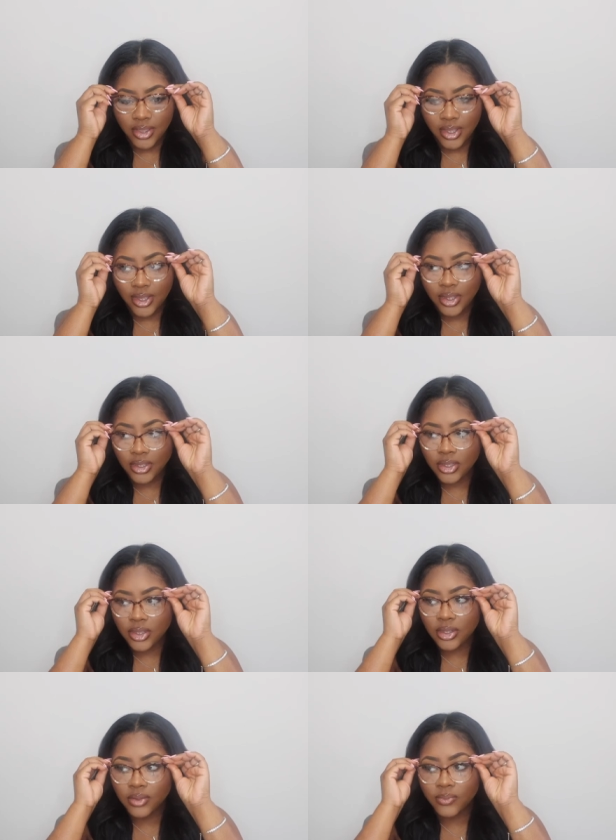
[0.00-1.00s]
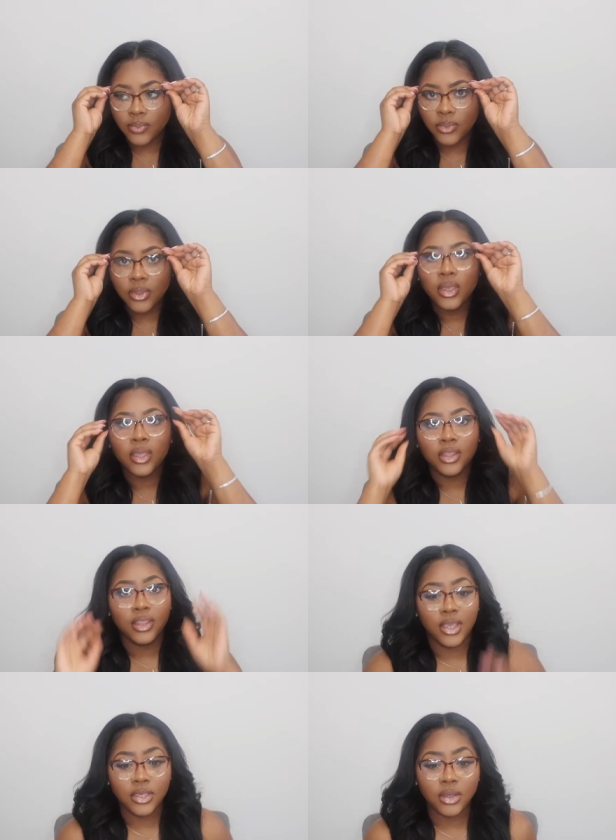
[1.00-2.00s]
these.
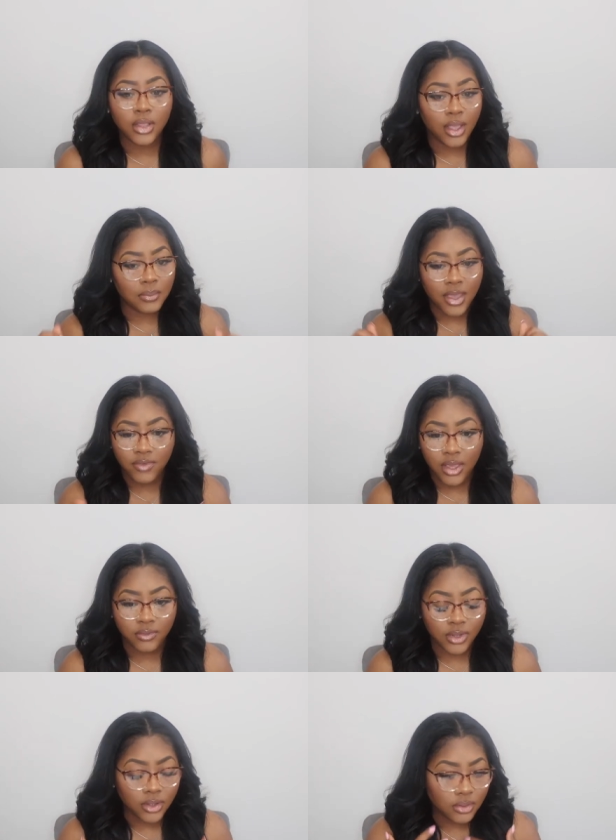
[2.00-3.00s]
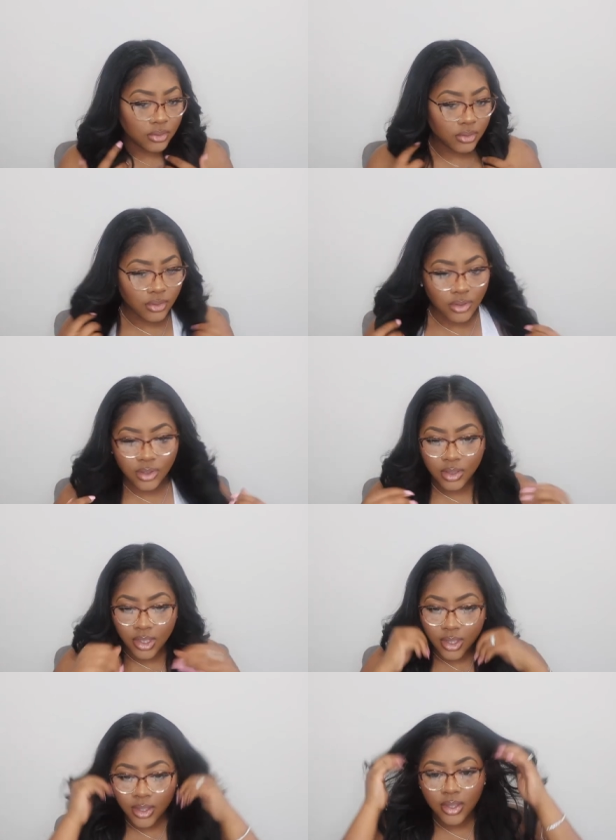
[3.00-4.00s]
These are like my favorite.
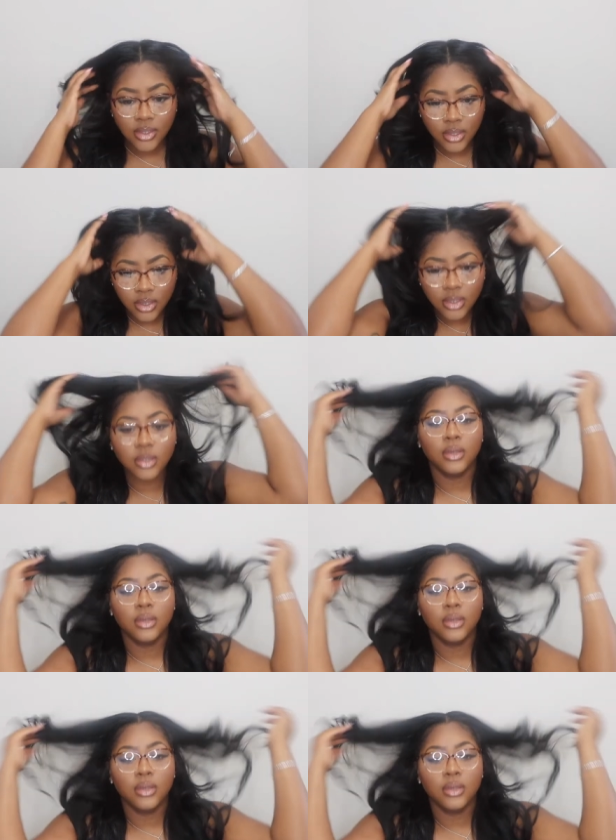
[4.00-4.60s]
These